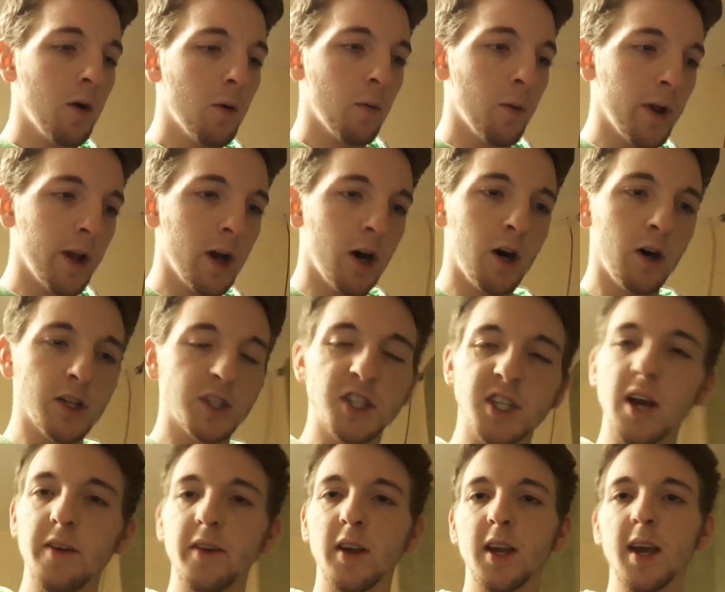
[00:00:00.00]
We are
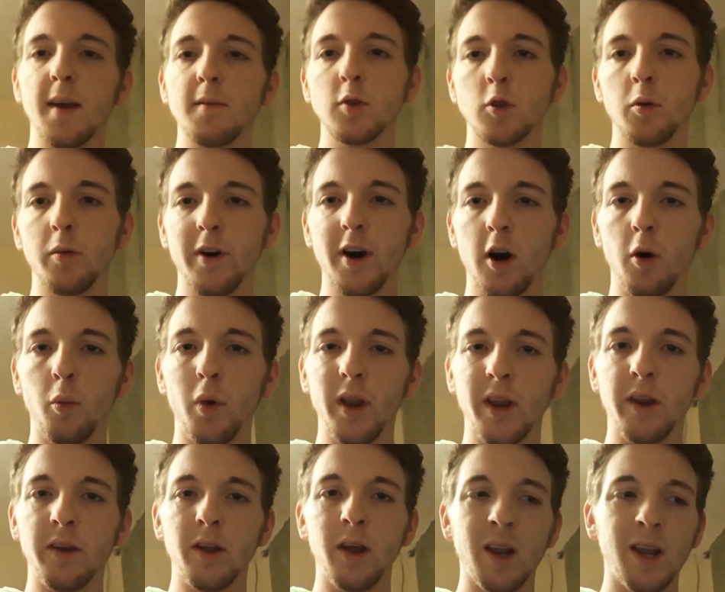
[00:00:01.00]
seven games without a win
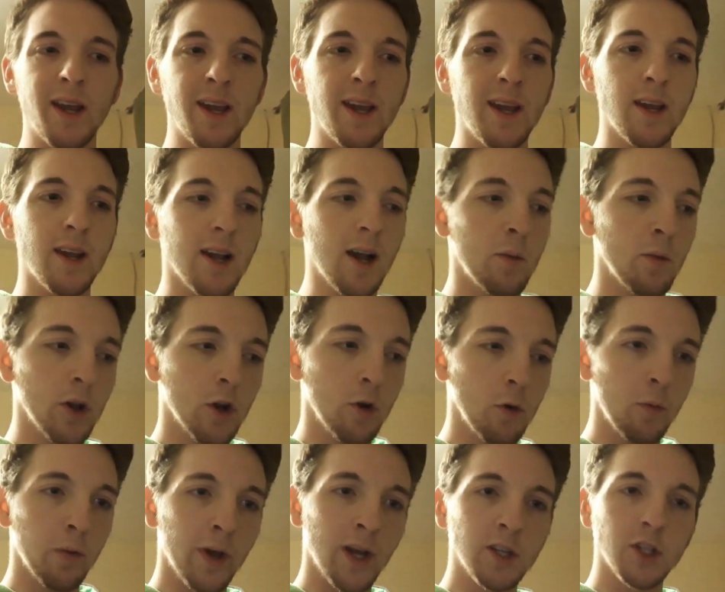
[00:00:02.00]
in the league, and we
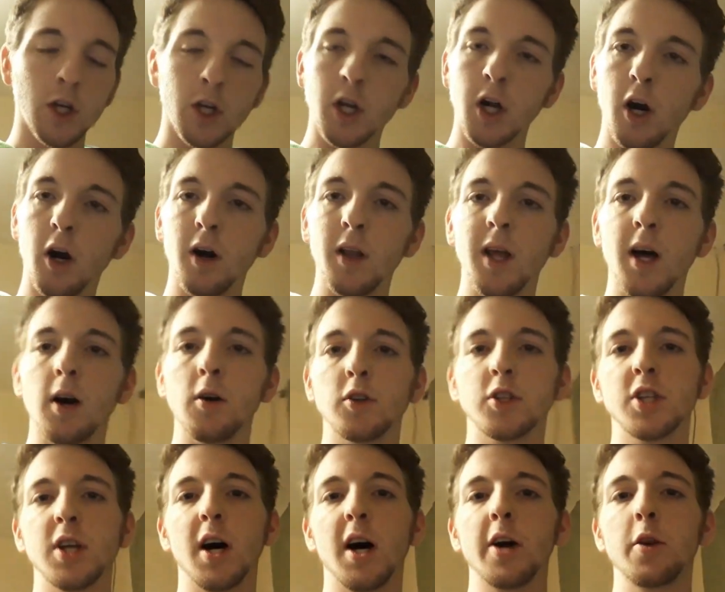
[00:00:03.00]
come against a Carlisle
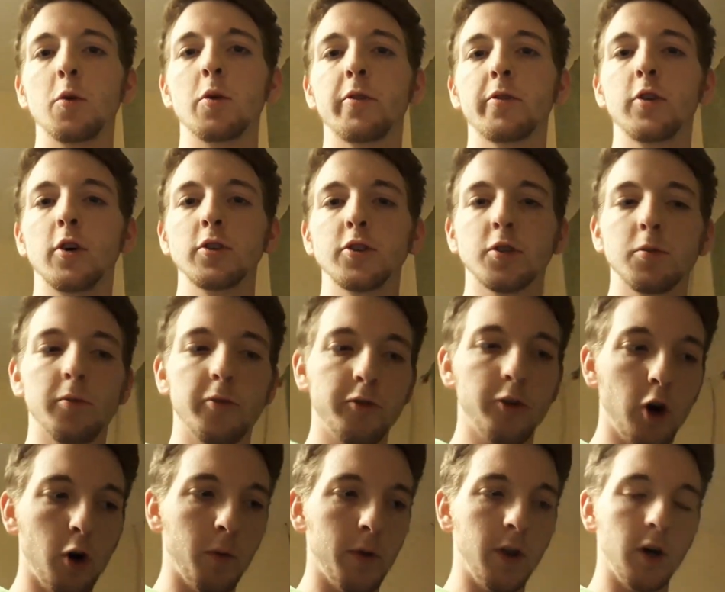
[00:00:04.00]
side who have got some
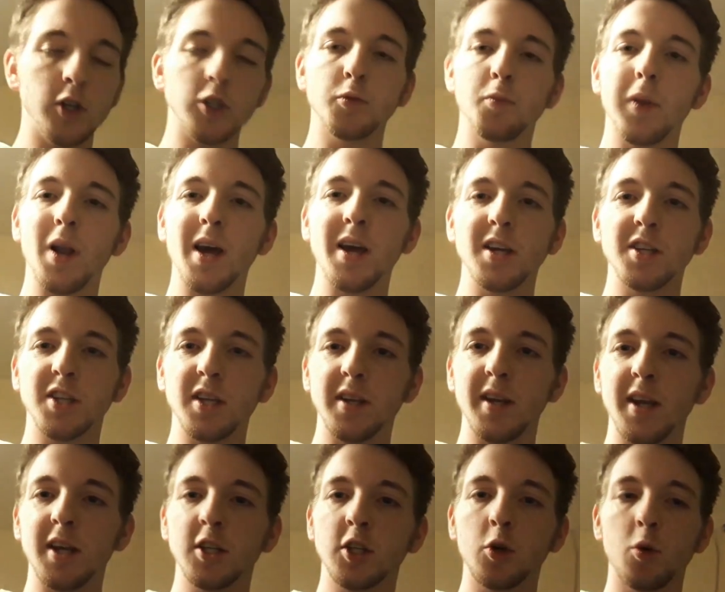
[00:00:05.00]
former Notts players in
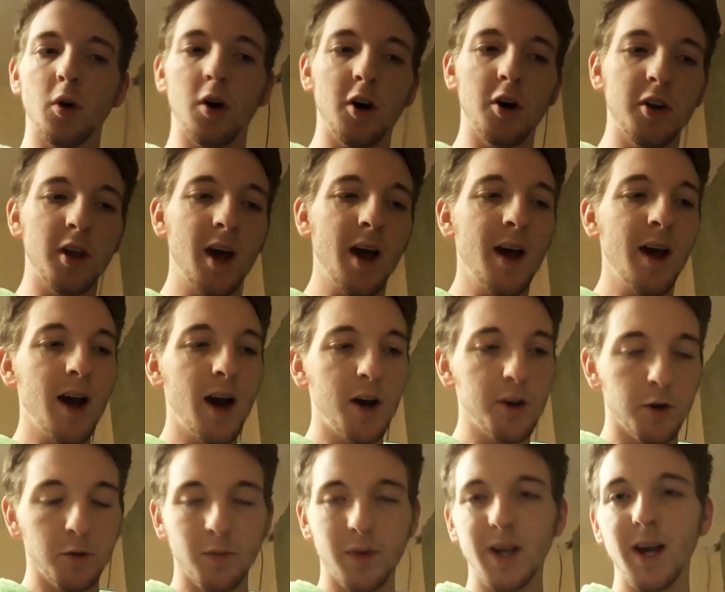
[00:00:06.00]
their squad,
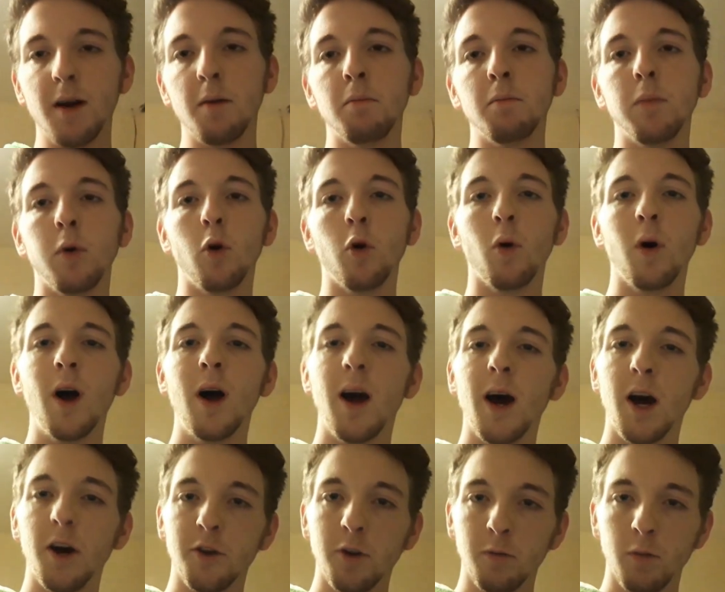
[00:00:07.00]
Adam Campbell,
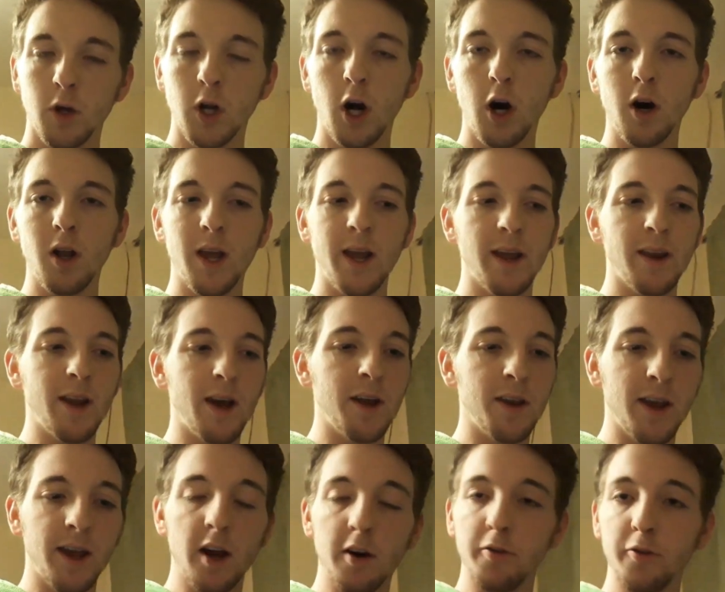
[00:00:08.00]
Adam Collin,
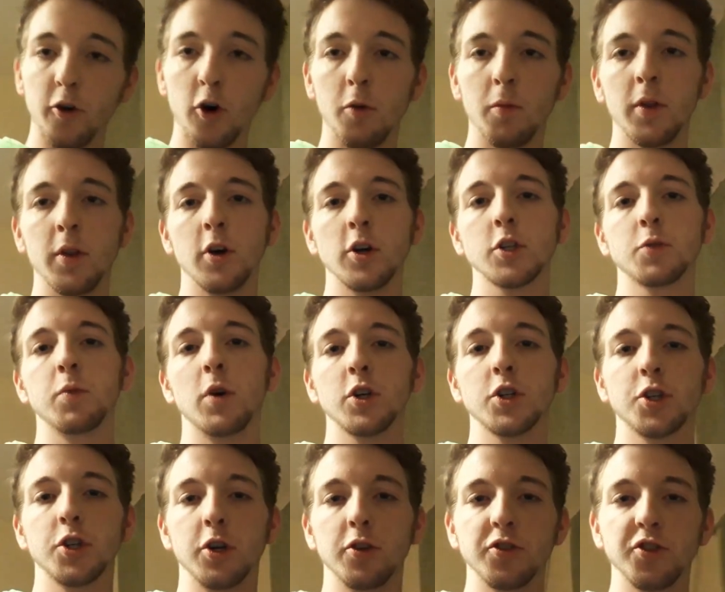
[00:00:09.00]
and they have former Notts
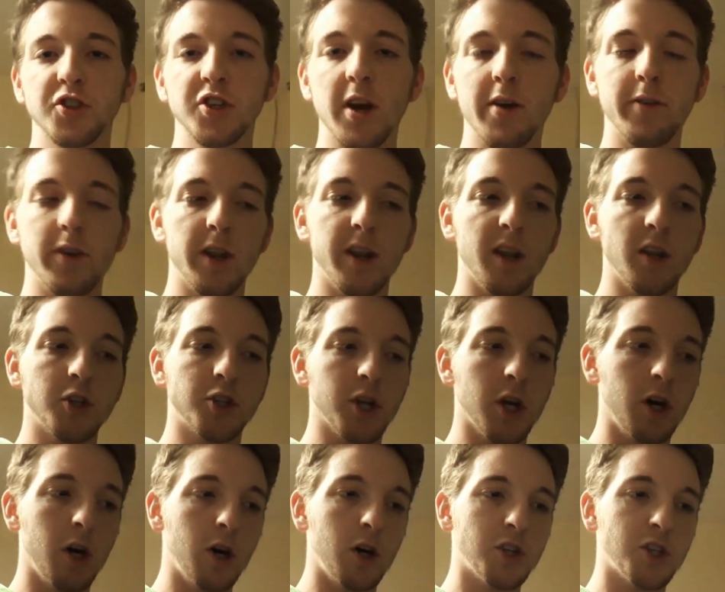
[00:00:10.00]
boss John Sheridan in
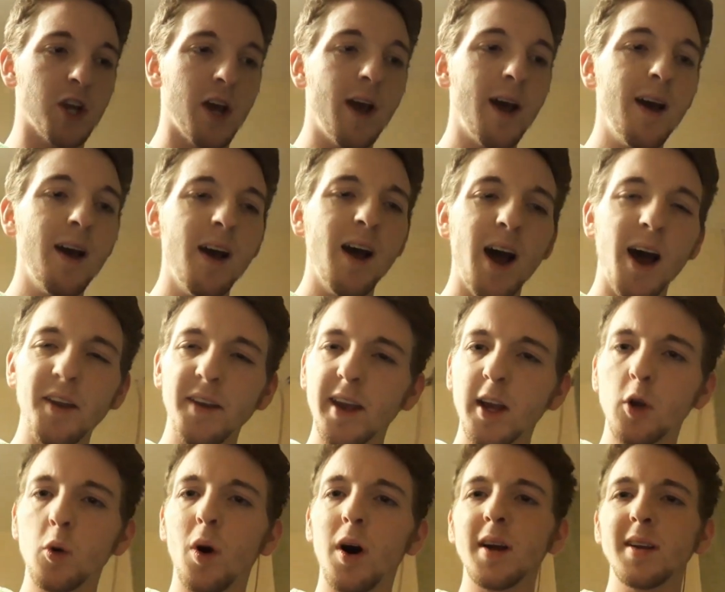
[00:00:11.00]
charge, and they're
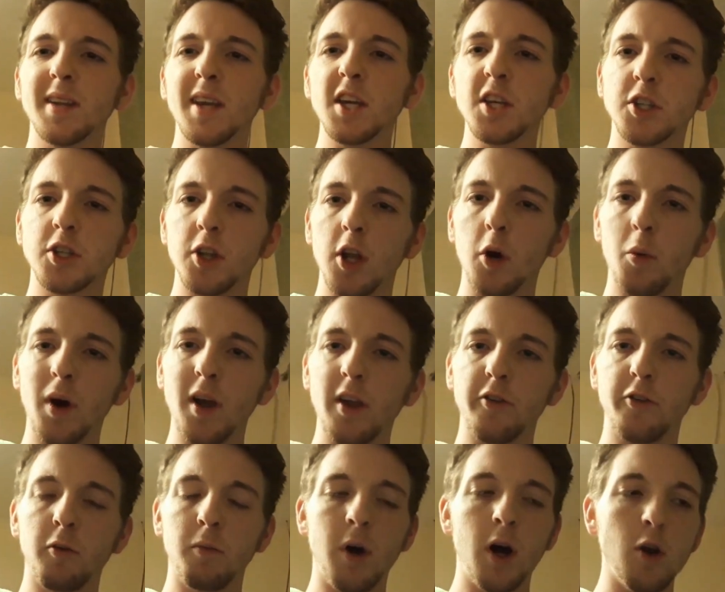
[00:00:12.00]
quite decent away
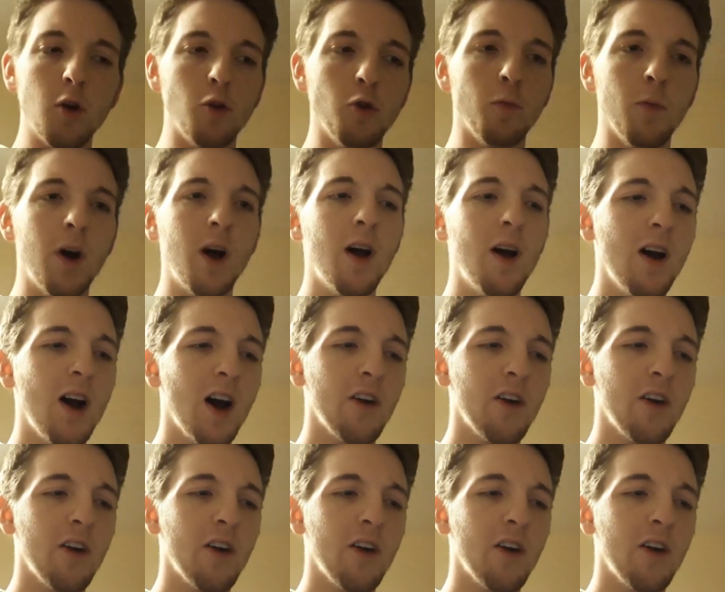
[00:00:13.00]
from home.